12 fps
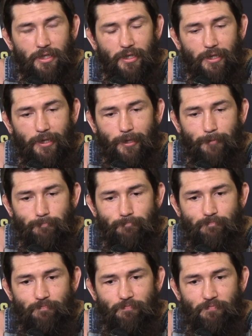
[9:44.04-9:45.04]
Um,
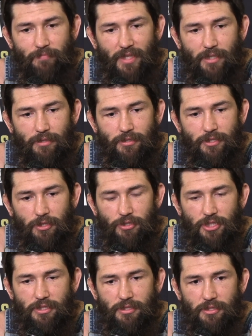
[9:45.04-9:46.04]
so
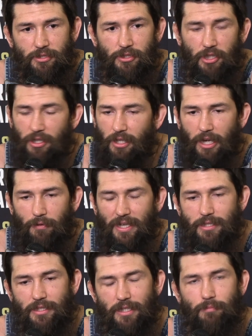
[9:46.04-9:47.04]
just getting a lot of
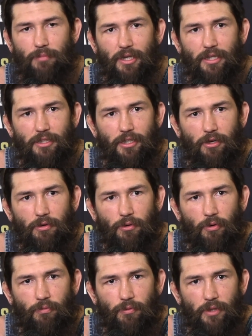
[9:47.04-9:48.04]
wrestling, but you know,
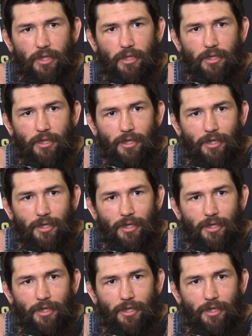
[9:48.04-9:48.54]
hopefully,